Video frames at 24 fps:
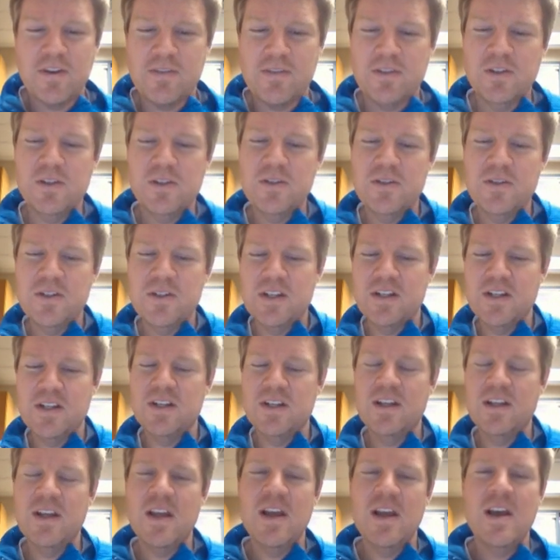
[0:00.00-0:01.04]
Revolution
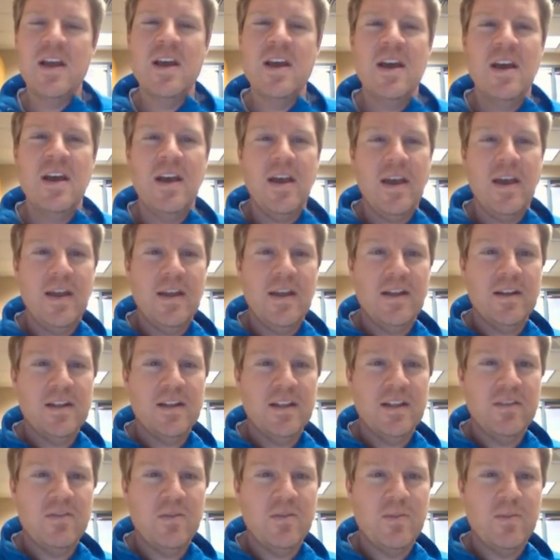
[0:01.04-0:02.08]

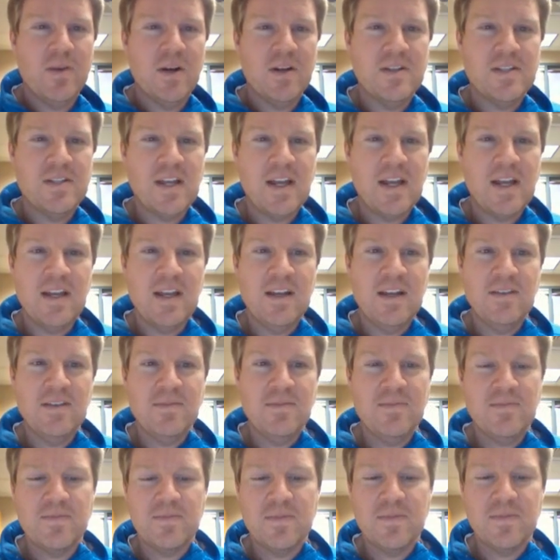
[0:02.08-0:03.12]
and give a bird's
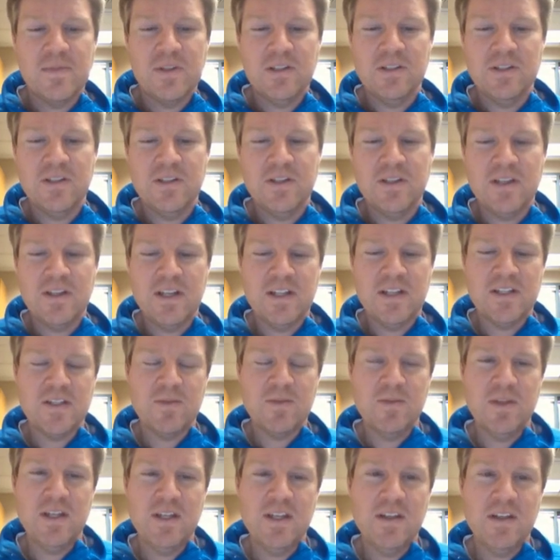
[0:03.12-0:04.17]
eye look at
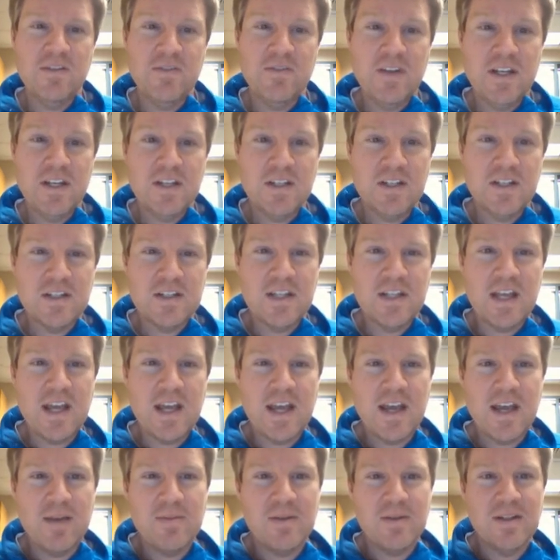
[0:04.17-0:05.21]
some of the innovations that
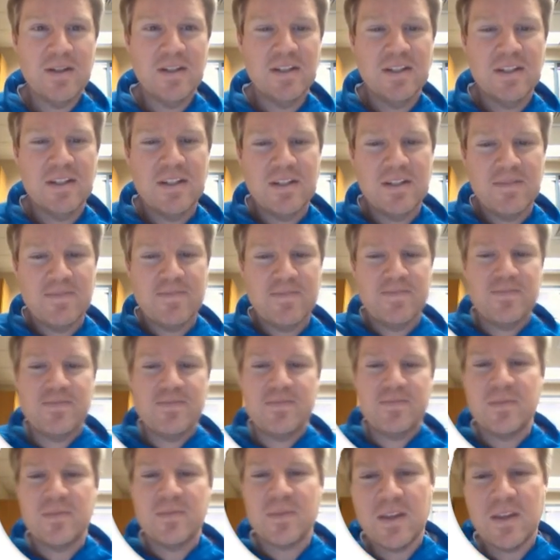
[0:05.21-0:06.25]
happened
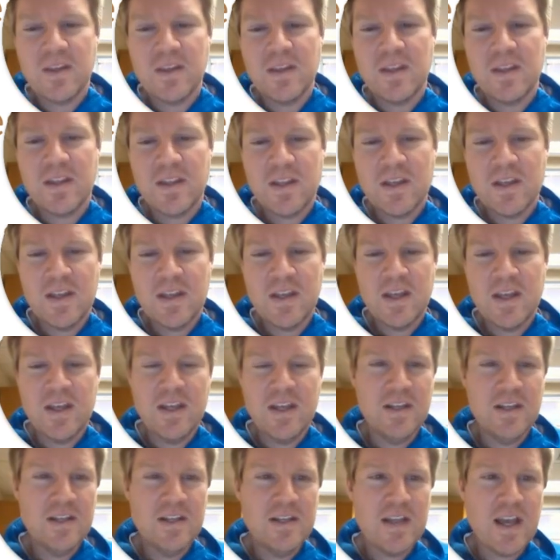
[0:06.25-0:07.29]

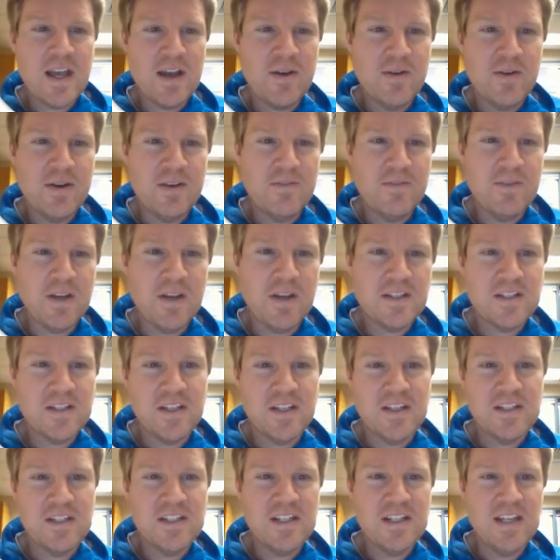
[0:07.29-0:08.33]
and how it affects
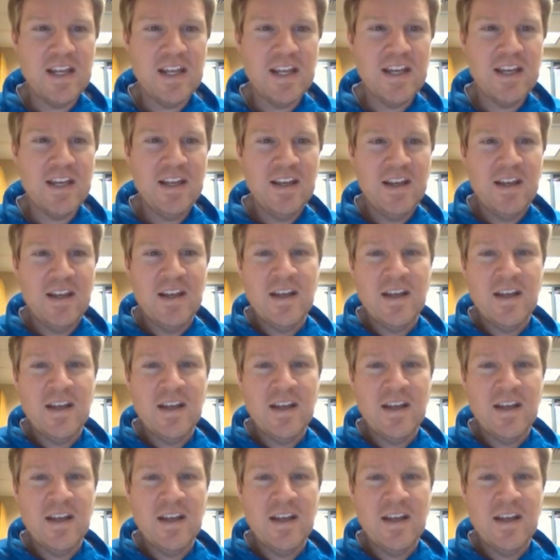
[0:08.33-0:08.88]
us today.